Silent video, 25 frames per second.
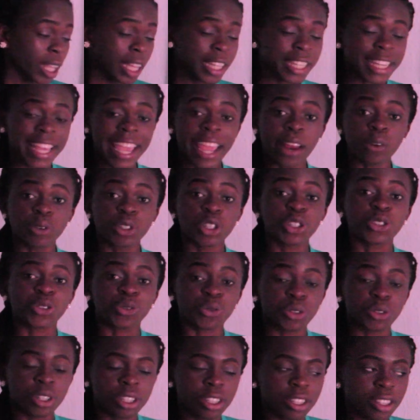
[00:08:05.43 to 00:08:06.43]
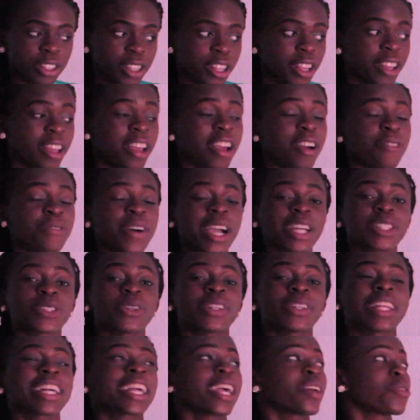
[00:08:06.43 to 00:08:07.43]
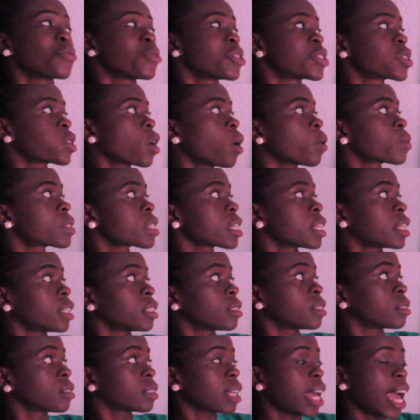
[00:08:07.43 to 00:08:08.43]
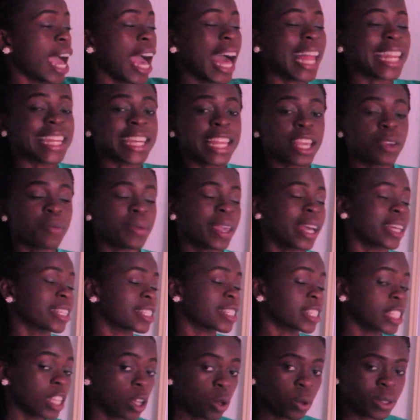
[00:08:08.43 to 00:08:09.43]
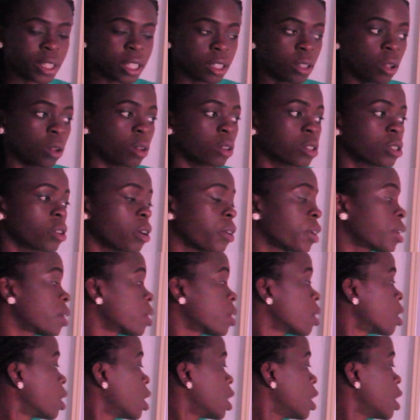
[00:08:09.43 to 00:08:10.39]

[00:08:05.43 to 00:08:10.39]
the hereditary factor that can result in anemia, sickle cell, sorry.